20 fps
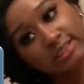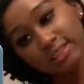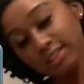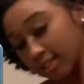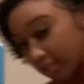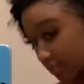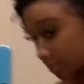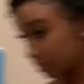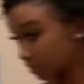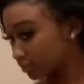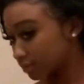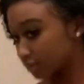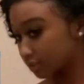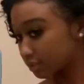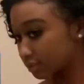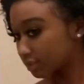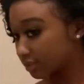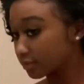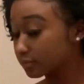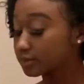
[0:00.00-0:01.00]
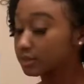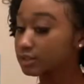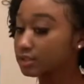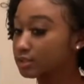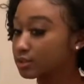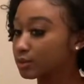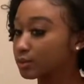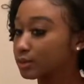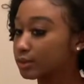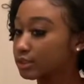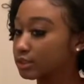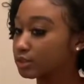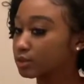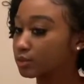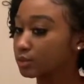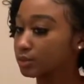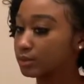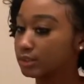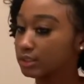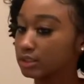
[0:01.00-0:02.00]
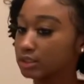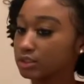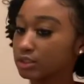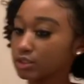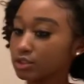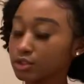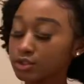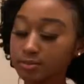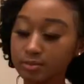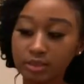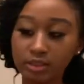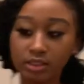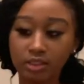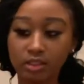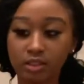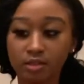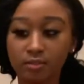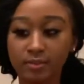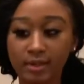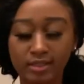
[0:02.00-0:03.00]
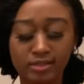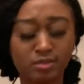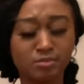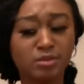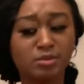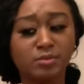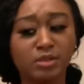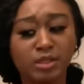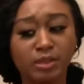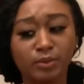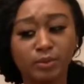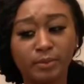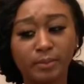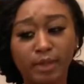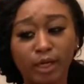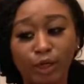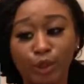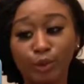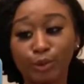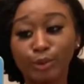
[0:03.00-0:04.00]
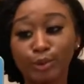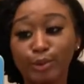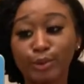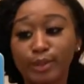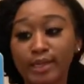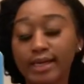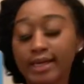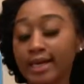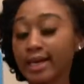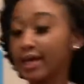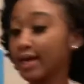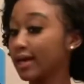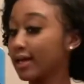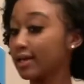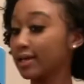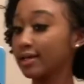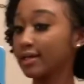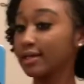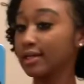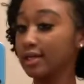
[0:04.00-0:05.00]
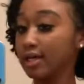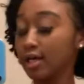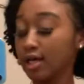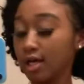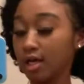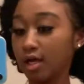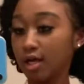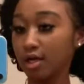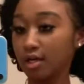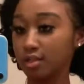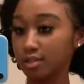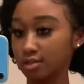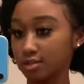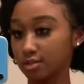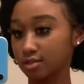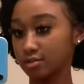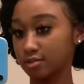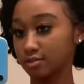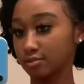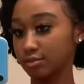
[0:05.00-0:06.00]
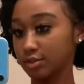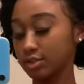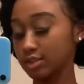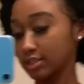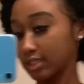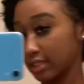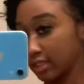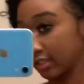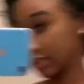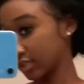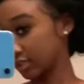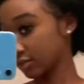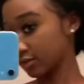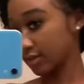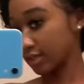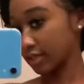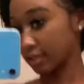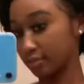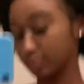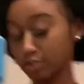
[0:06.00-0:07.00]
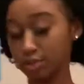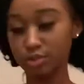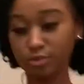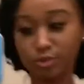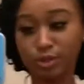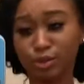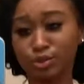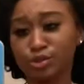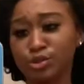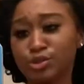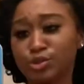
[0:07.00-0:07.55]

As Otis said, we is going to the strip club, possibly meet up with my girl Kay. Um, she's at a lounge right now, but she wanna go to the